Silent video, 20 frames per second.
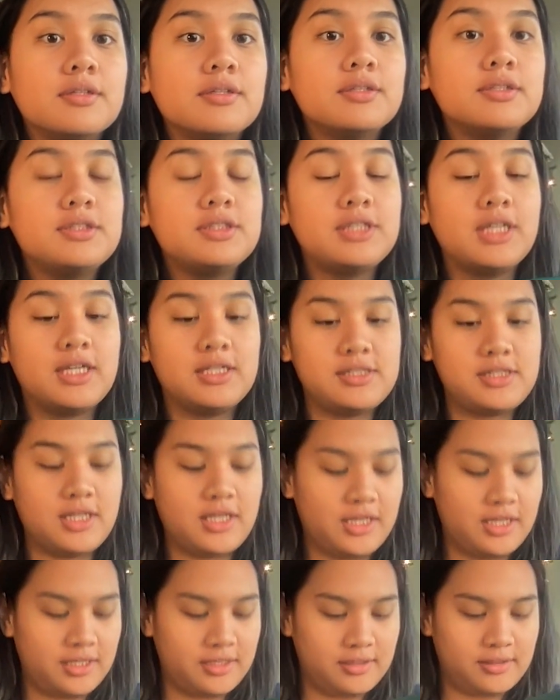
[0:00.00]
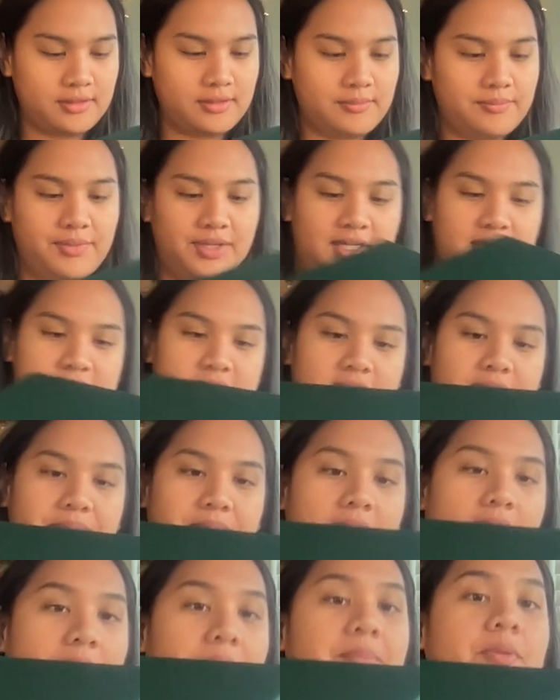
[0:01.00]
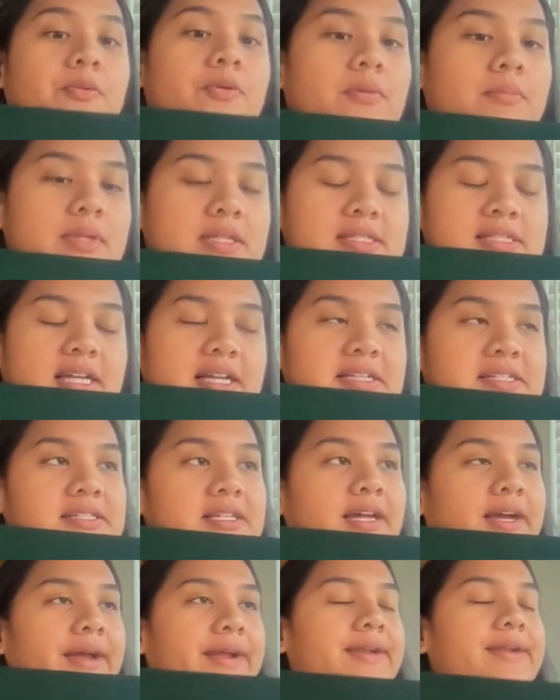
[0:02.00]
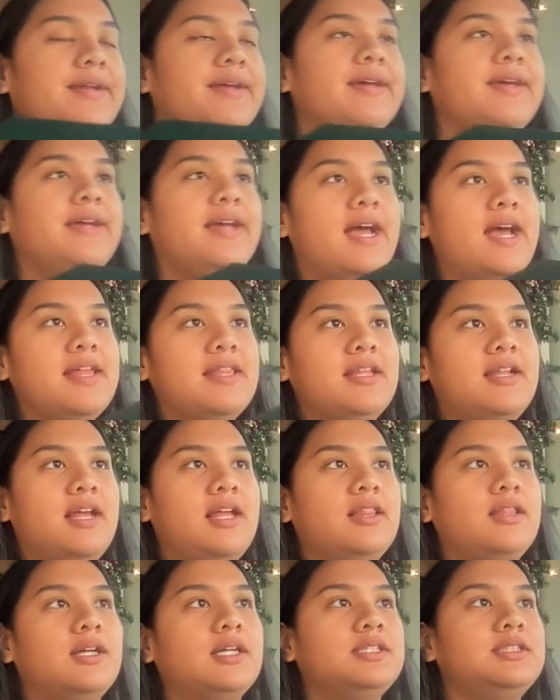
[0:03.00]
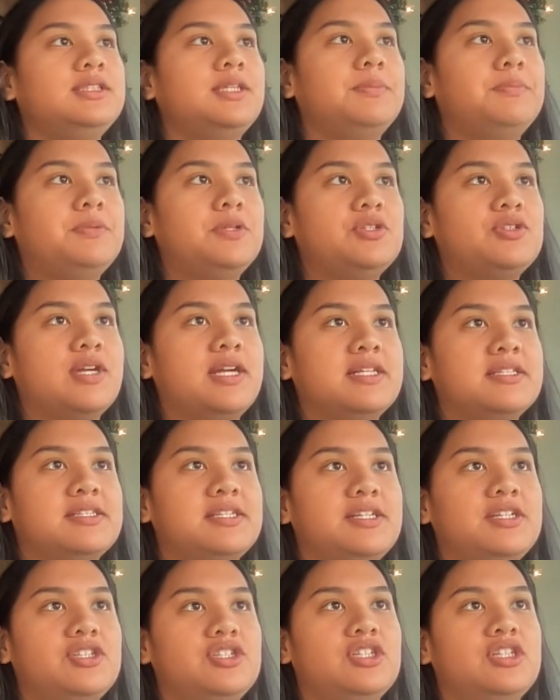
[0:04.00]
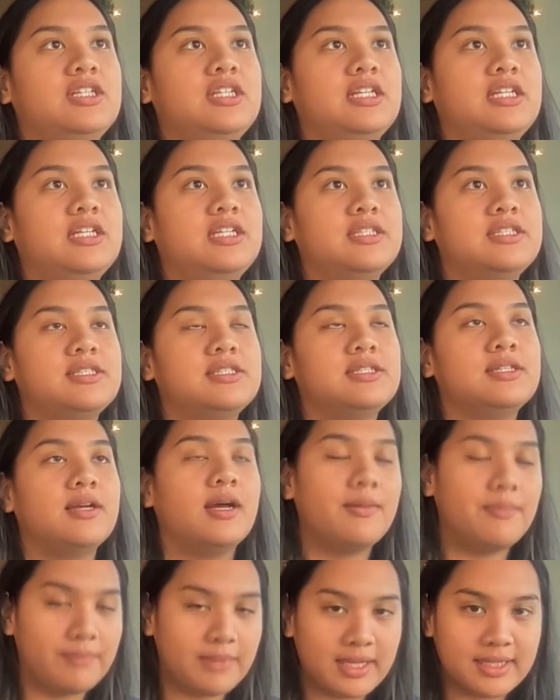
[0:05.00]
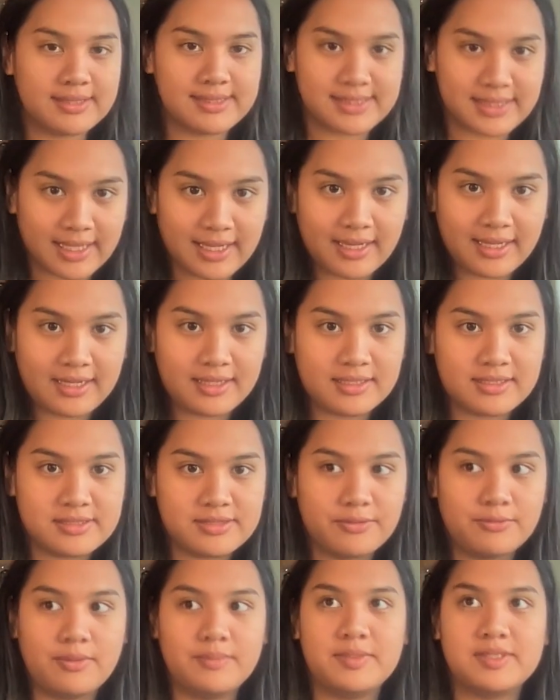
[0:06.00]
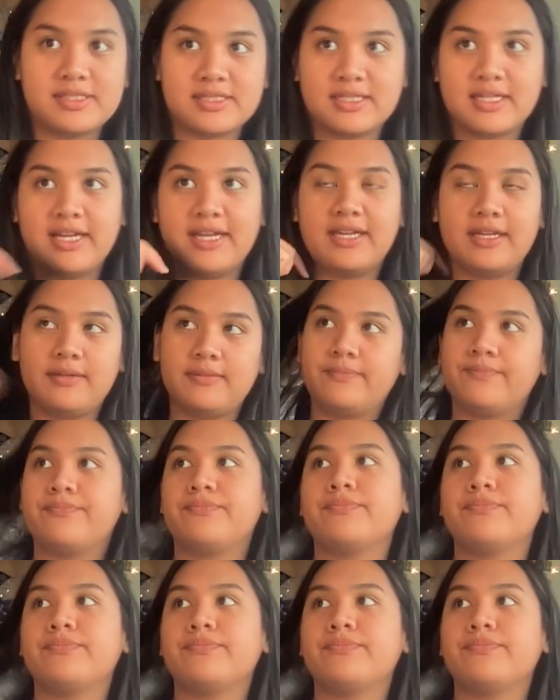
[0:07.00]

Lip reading: size 8, because I'm a woman's size 9, and then I looked up the translation and it's a men's 8 is a woman's 9.